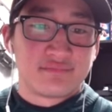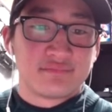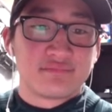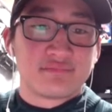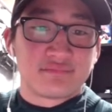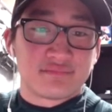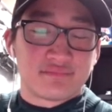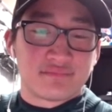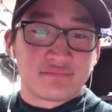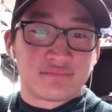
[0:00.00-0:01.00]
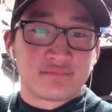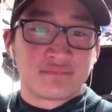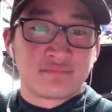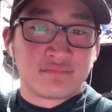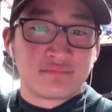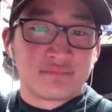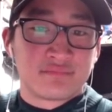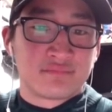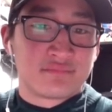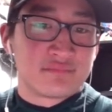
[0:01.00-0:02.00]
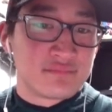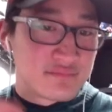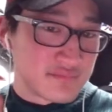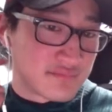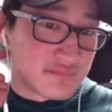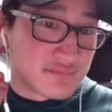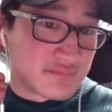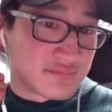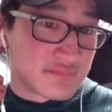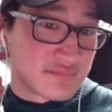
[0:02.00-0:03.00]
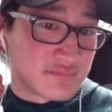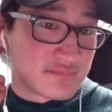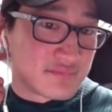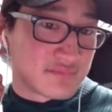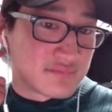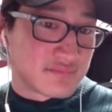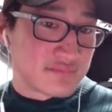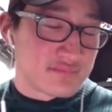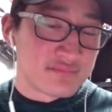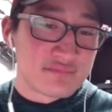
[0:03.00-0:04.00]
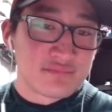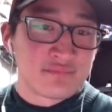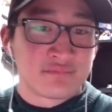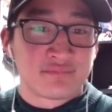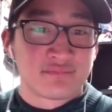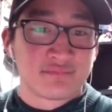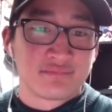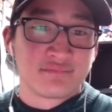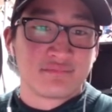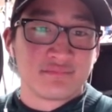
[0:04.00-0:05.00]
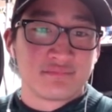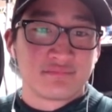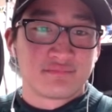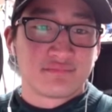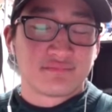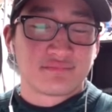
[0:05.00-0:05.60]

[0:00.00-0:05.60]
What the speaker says: No words are spoken by the person on screen.